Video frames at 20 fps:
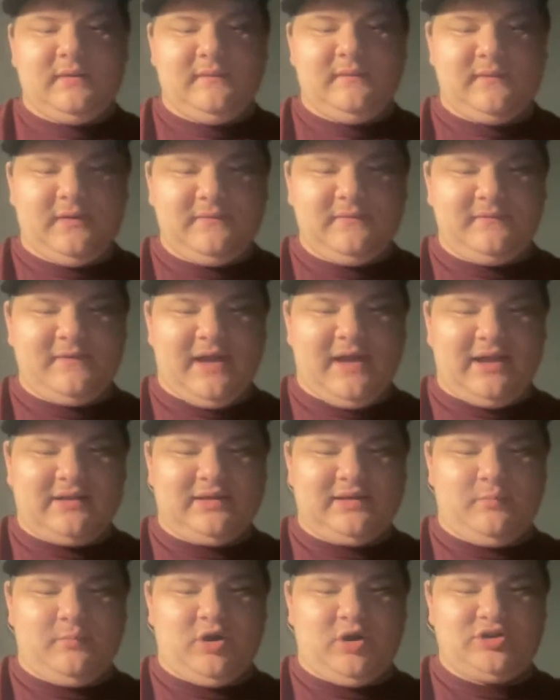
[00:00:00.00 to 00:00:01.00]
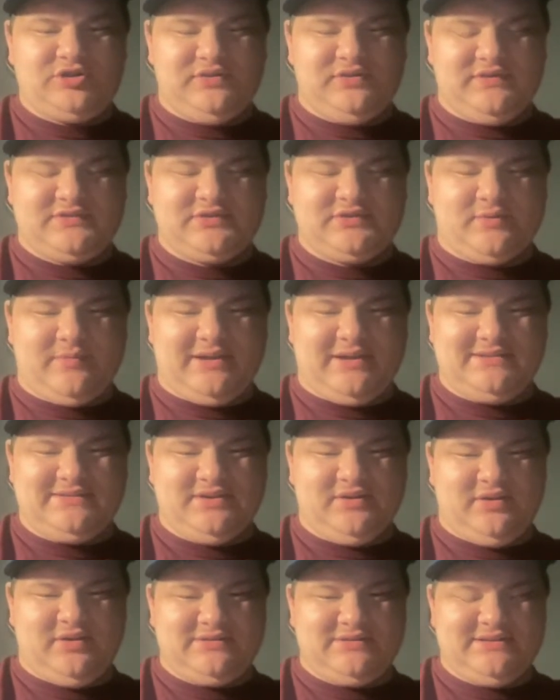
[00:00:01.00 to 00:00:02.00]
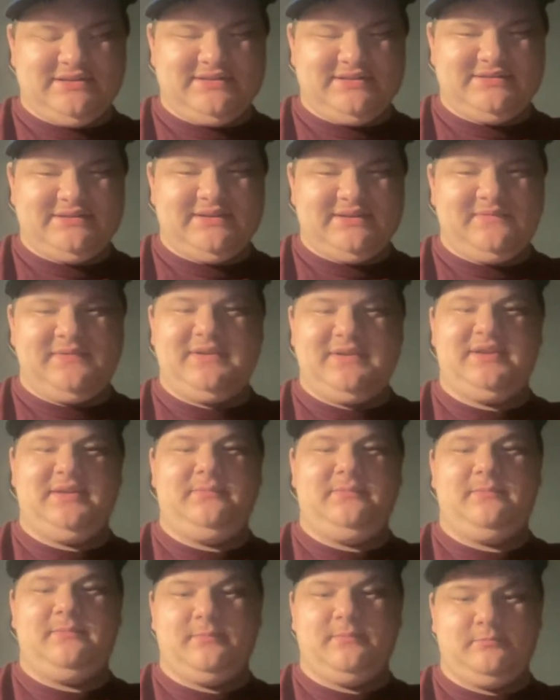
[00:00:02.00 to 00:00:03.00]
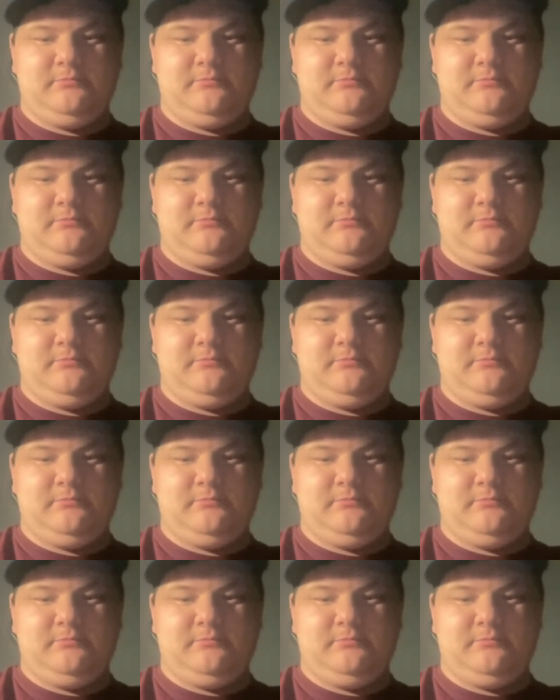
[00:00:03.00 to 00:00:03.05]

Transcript: Fun fact, I'm watching this on my CRT TV.